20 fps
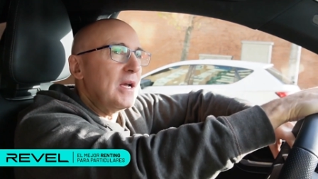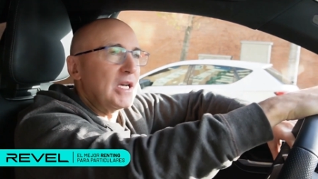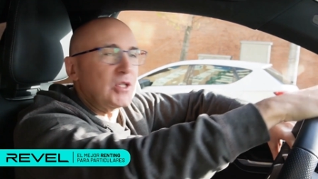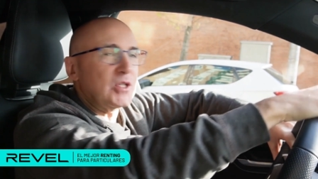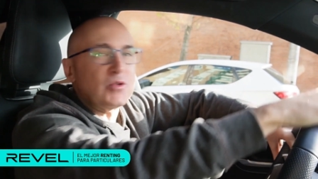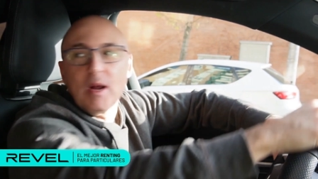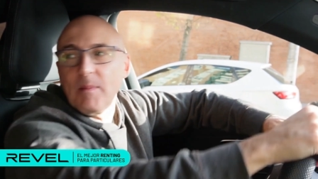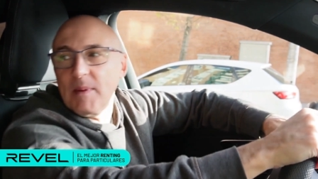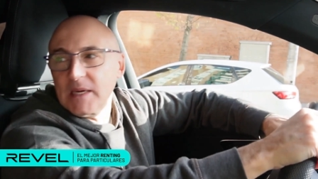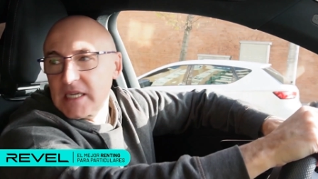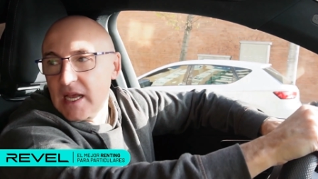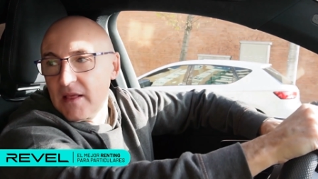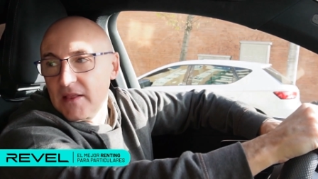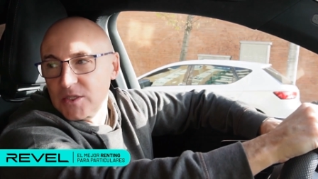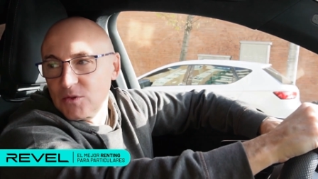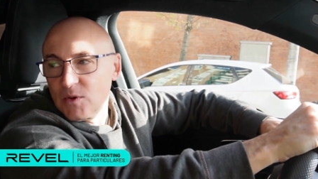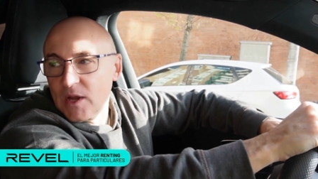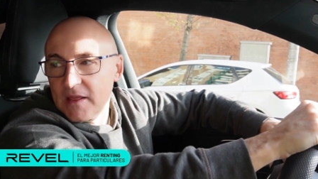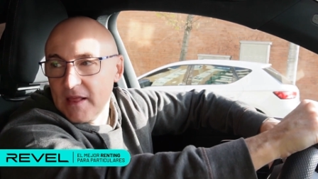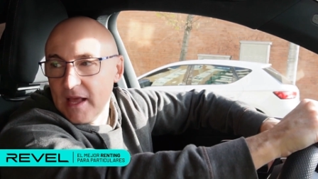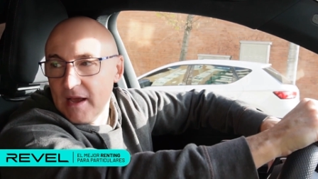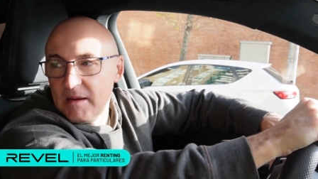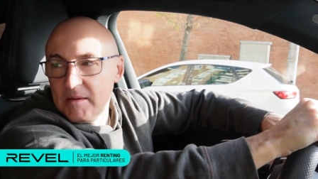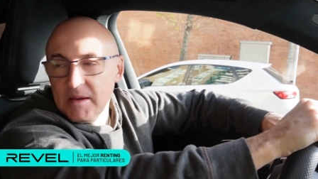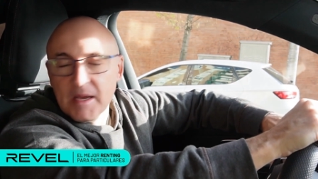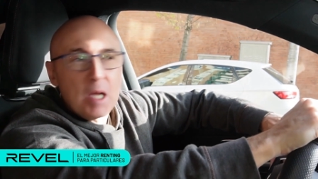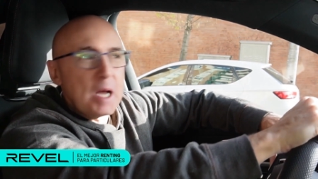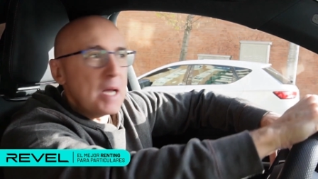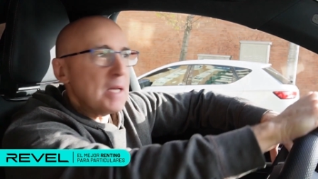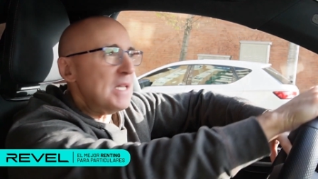It's amazing. It's a
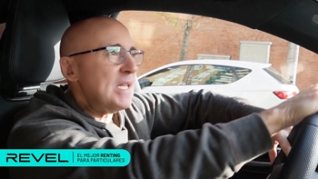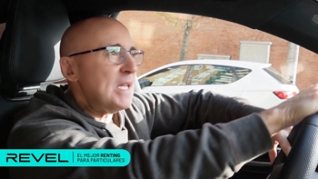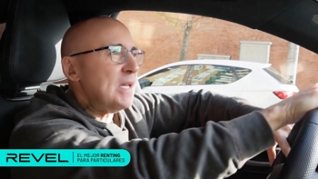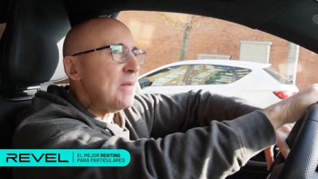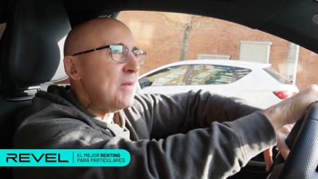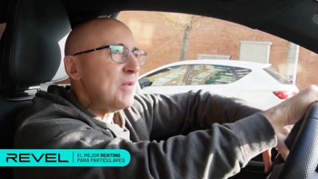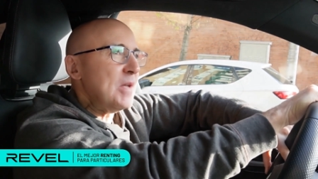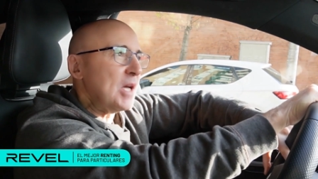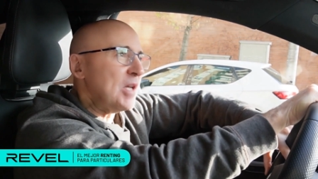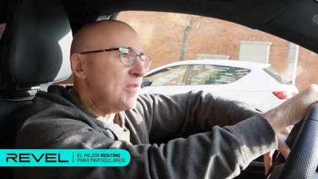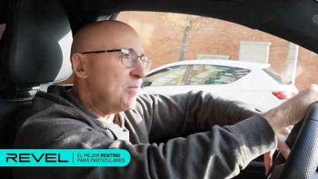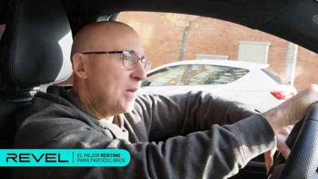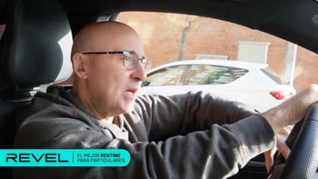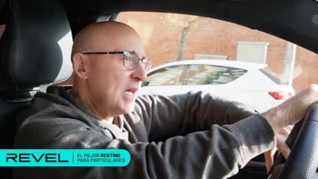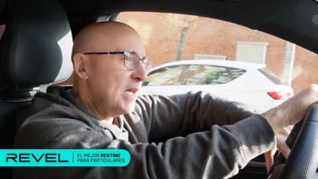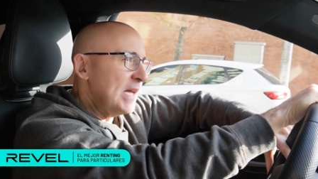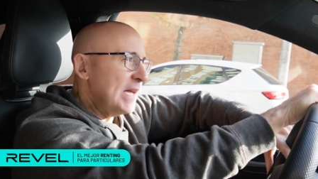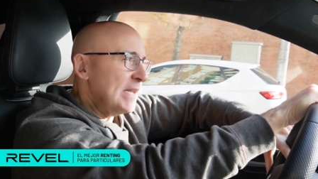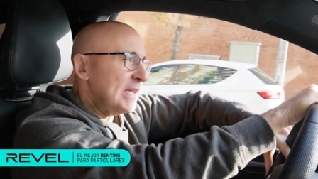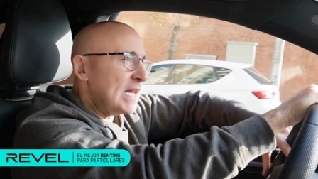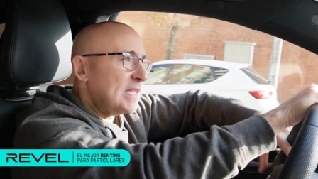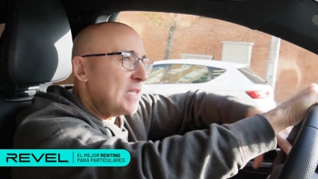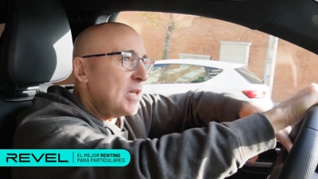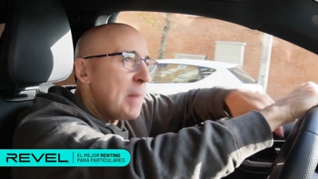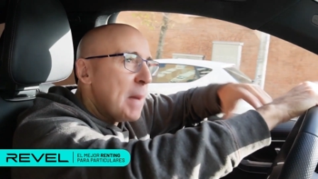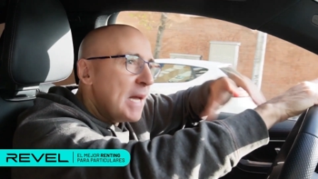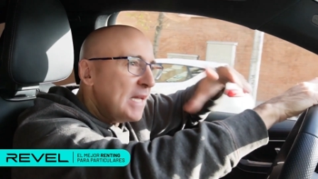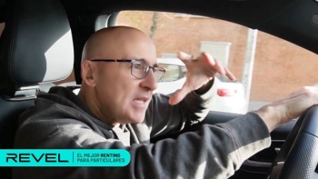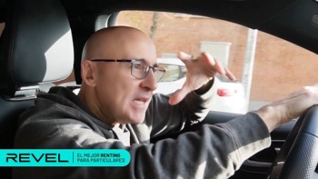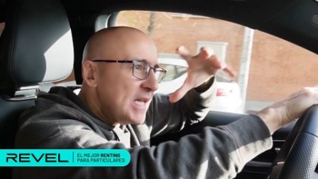brilliant idea. Just as brilliant as the
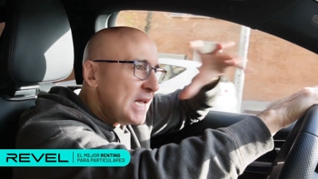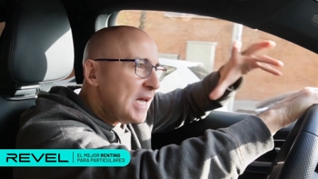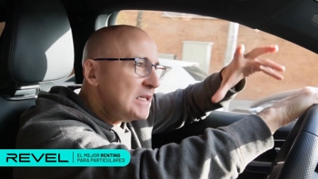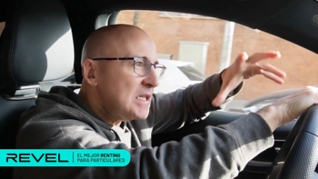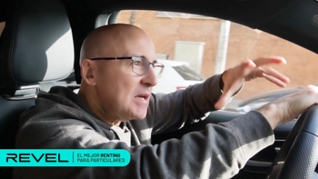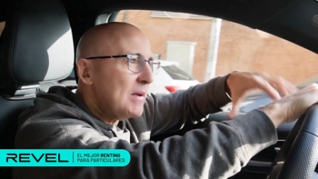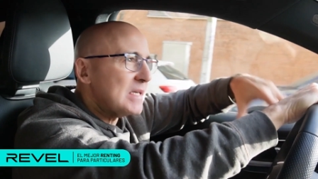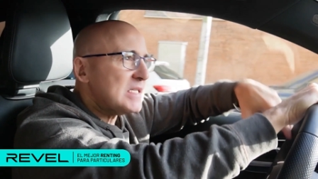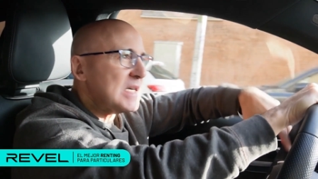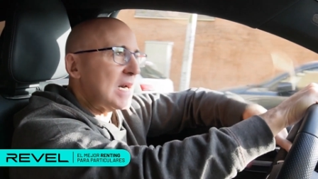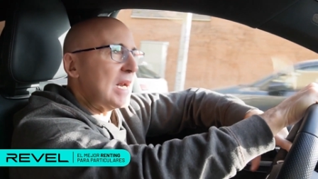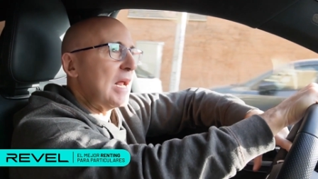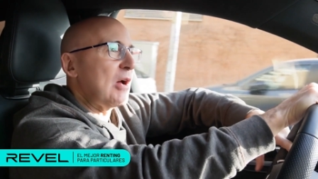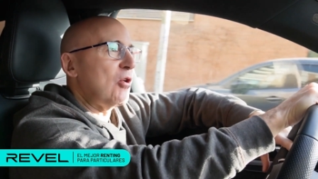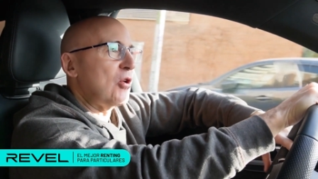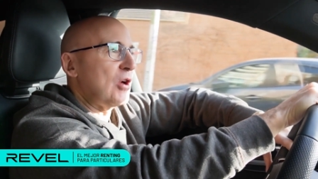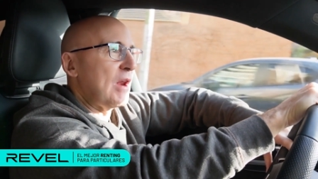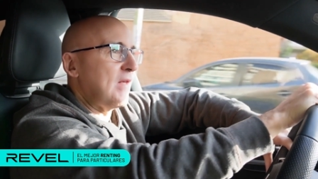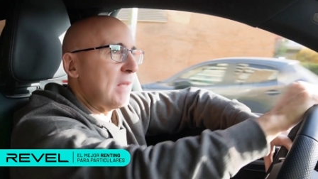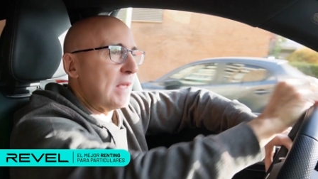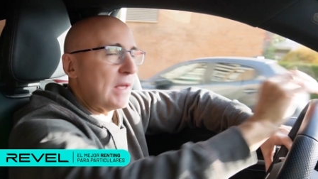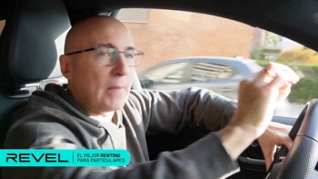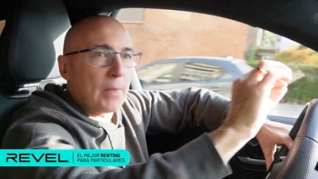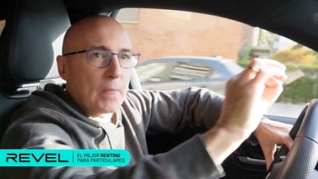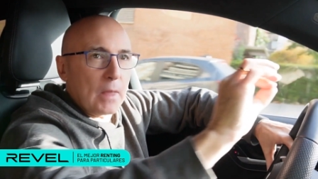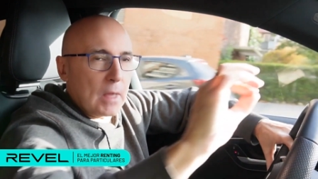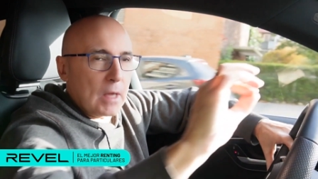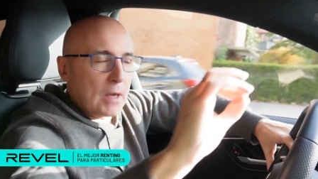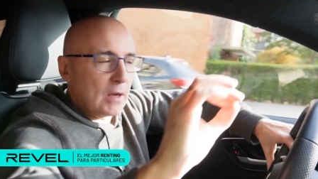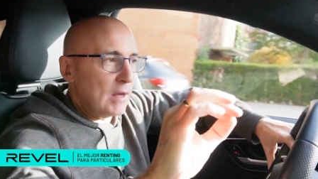match day is going to be. I'll leave
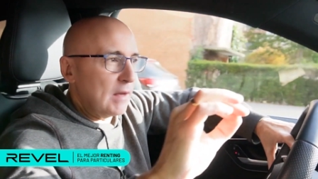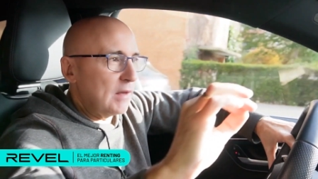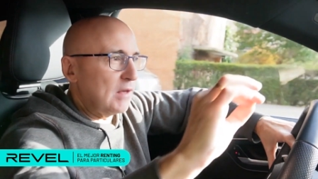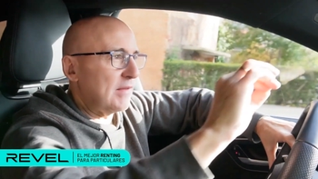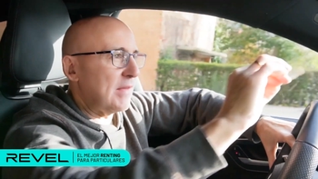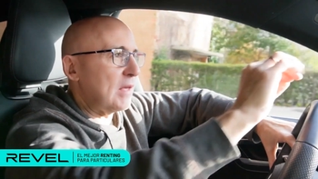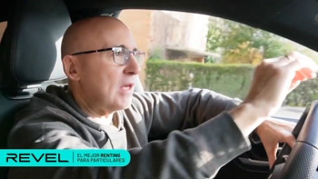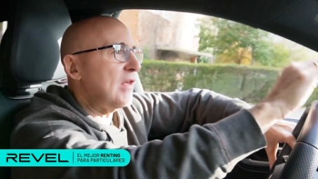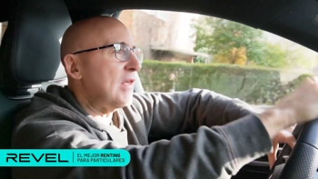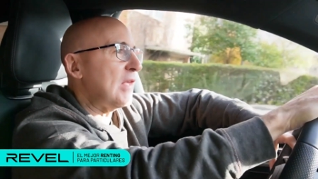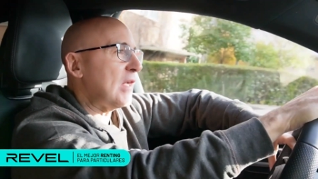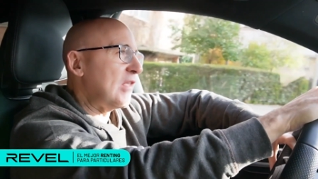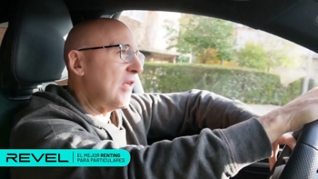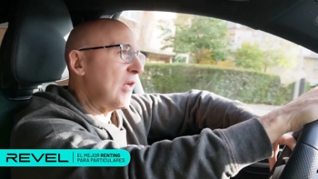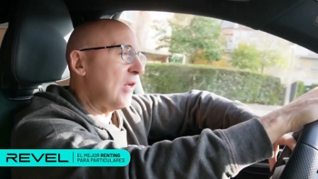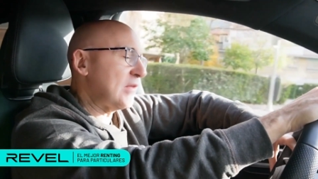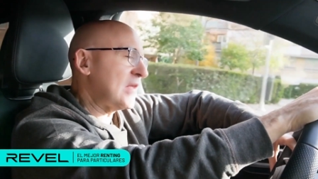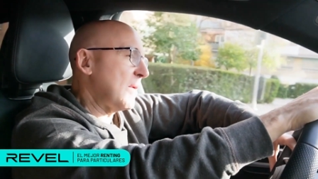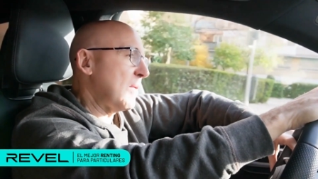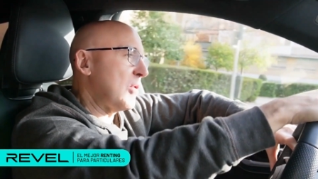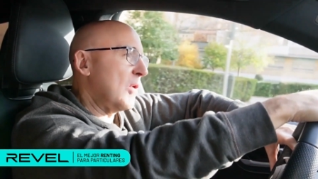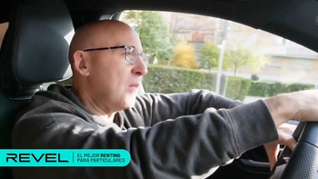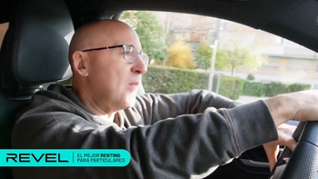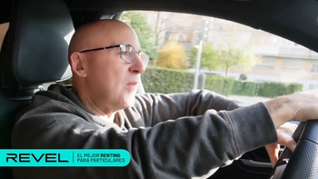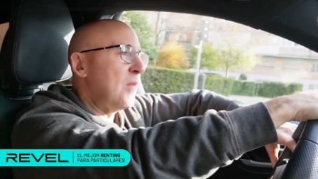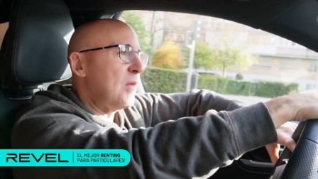the link in the video description.